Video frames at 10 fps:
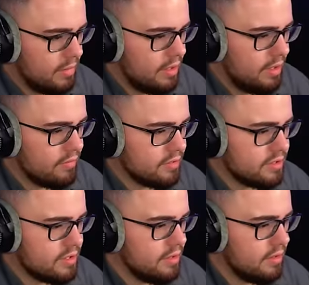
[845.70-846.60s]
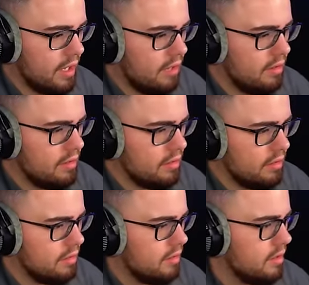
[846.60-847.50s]
but i never seen that.
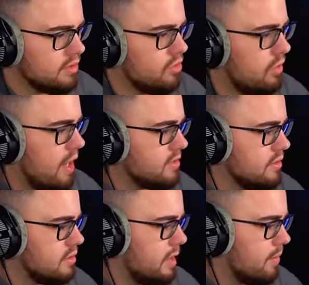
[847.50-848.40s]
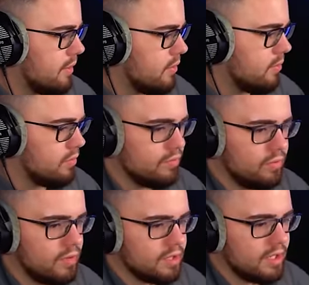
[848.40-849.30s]
There's grass on top of that roof.
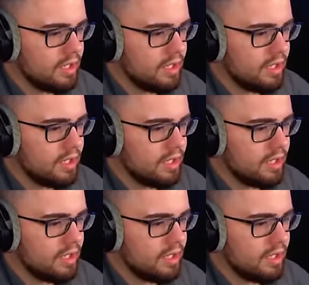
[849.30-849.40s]
What the